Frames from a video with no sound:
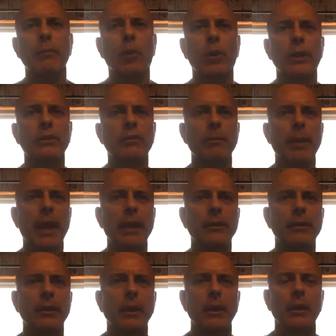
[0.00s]
morning
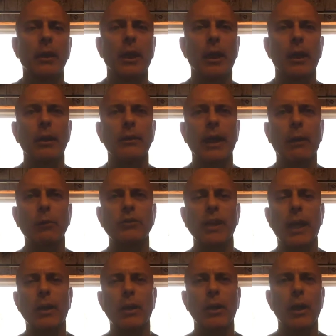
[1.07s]
debate. That was
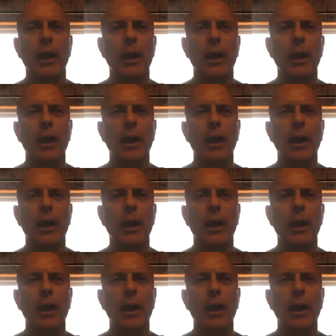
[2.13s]
at